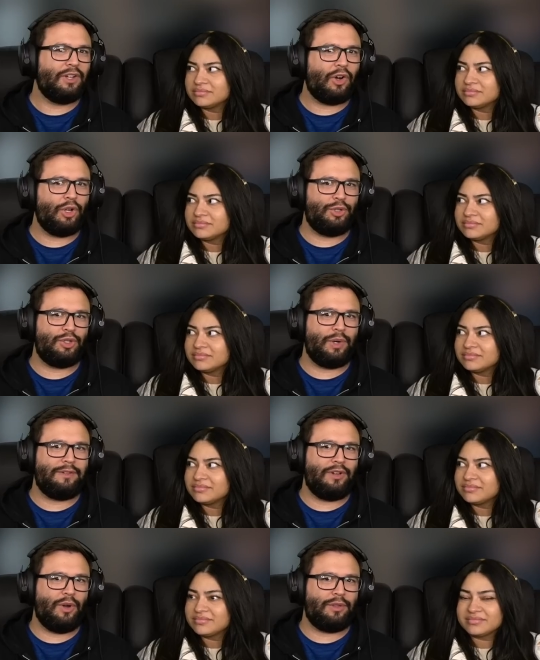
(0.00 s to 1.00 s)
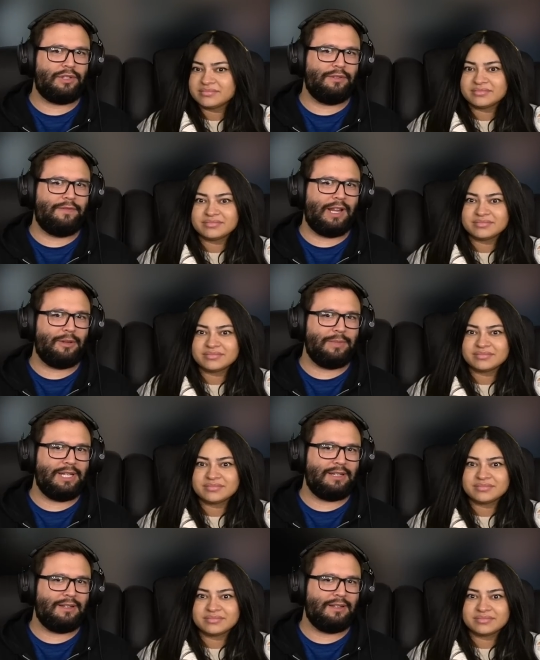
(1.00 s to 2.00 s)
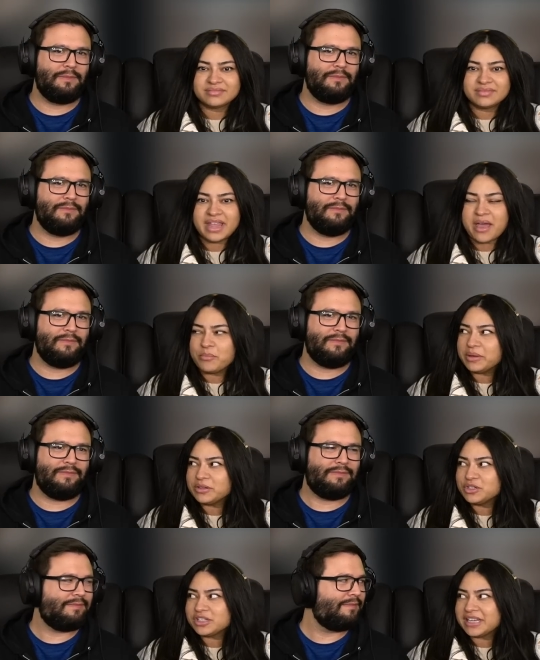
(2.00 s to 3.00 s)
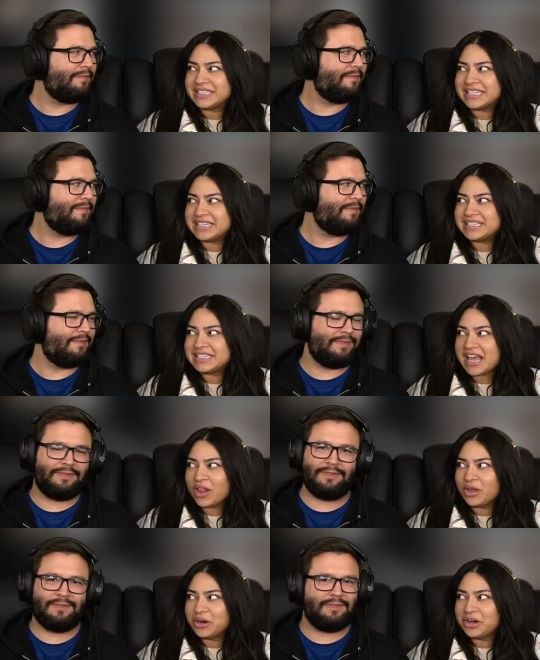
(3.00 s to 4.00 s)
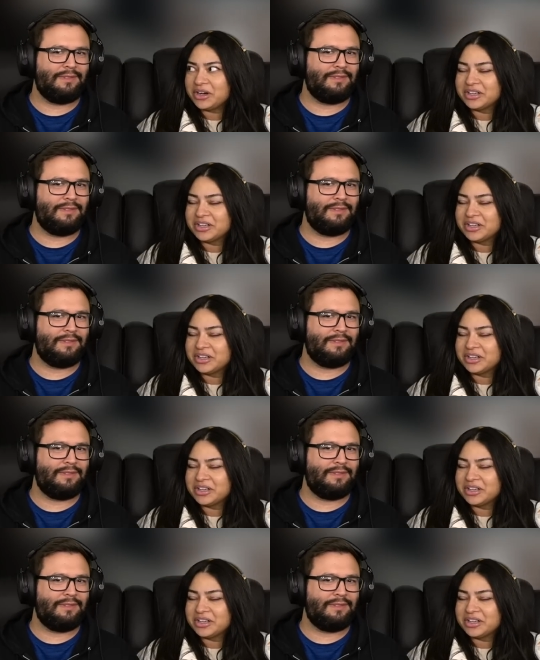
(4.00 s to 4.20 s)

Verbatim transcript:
Speaker 1: Oh, you don't even know the development?
Speaker 2: Yeah, Bill just like didn't tell her?